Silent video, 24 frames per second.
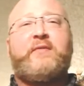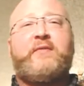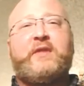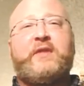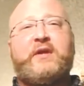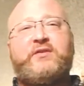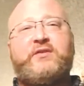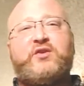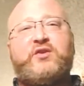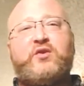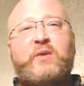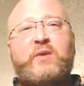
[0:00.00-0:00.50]

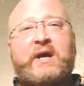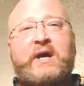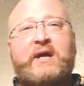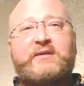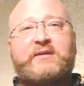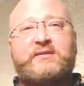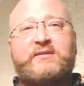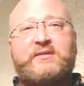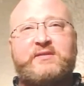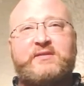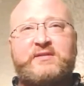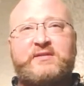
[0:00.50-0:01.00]
they do
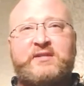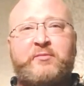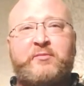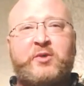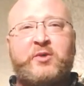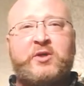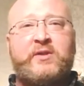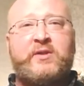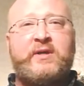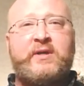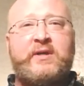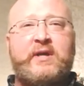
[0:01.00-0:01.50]
act
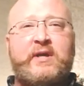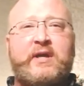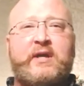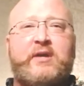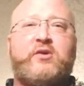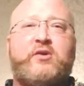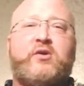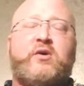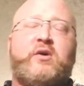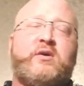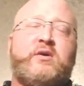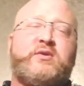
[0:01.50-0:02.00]
systemically
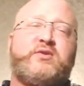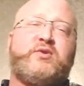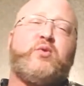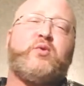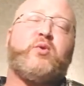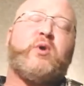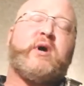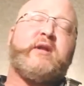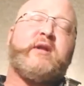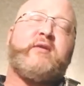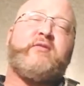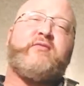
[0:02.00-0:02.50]
and cause
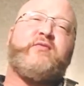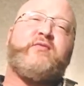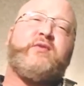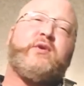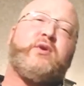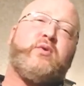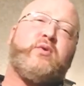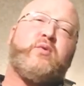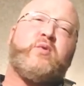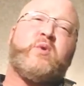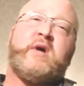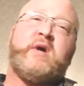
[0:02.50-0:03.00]
quite a
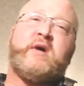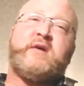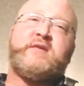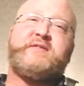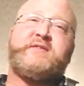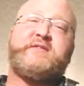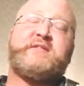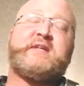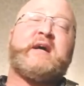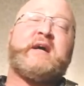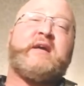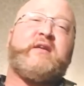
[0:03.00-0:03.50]
few
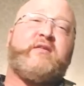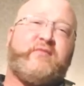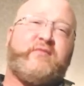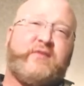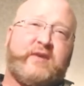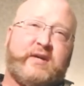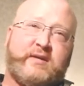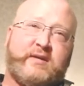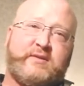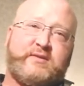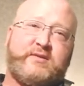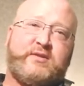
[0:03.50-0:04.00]
side
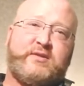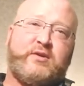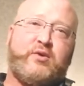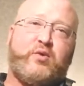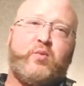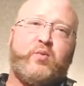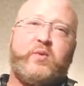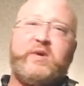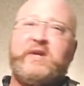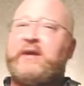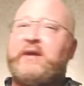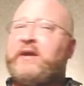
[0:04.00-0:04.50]
effects. So
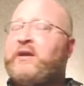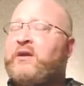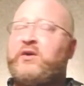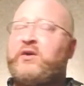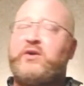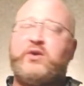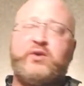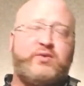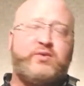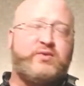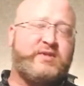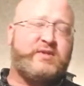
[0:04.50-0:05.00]
we
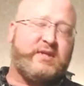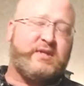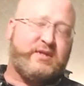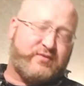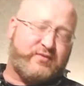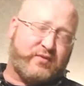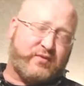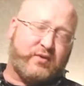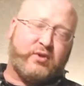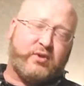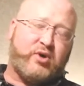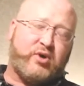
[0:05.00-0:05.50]
cannot use these
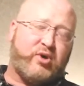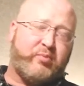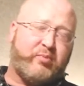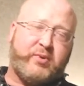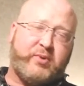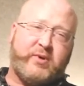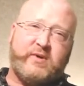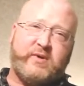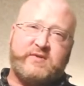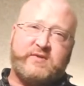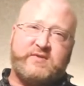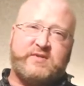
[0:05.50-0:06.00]
for long
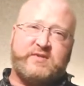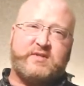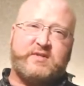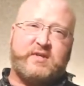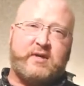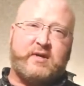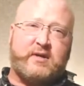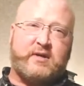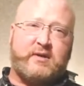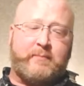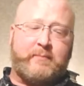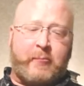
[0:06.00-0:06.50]
periods of
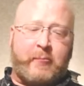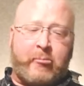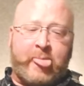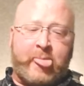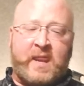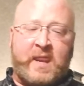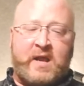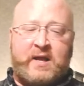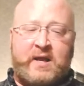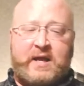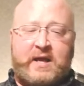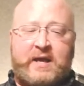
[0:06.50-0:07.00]
time.
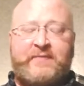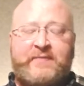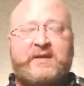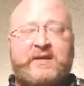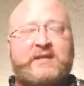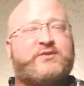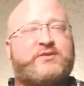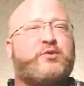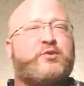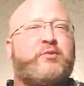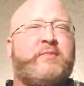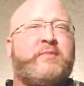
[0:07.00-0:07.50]
And
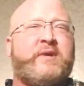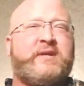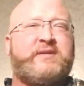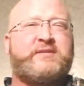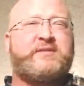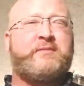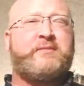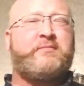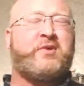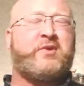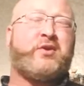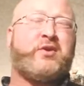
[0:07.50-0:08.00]
that's what makes
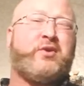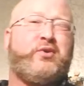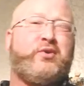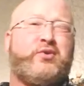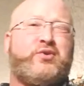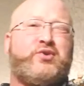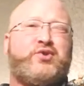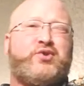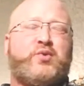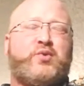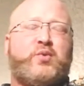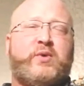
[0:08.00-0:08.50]
them not a
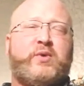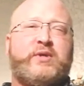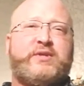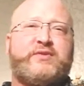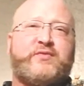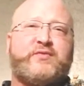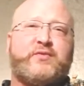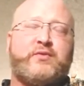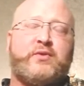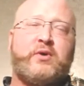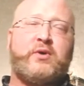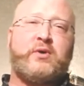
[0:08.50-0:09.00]
good choice
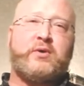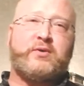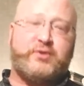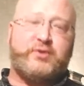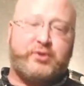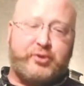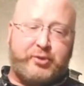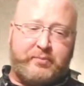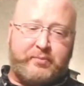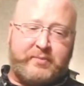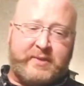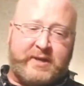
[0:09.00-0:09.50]
for
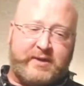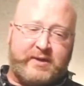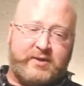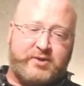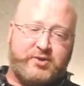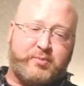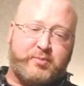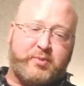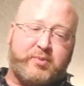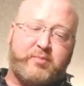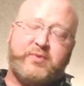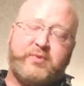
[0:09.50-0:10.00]
long-term
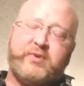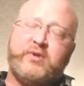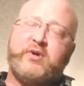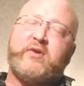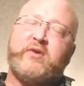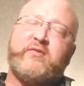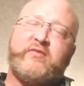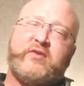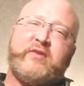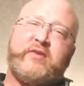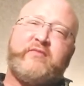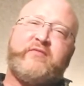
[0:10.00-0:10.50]
management. But they
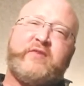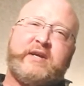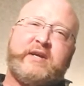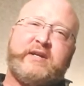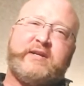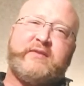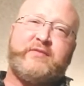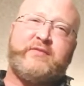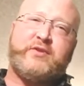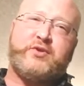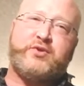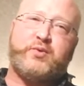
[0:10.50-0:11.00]
are very
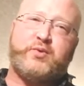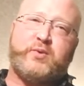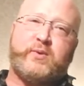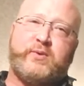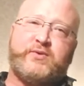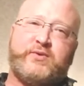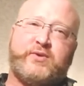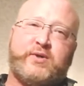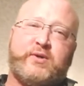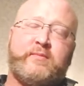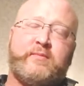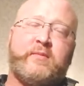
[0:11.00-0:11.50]
effective in the
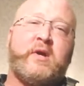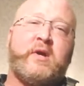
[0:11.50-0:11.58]
short term.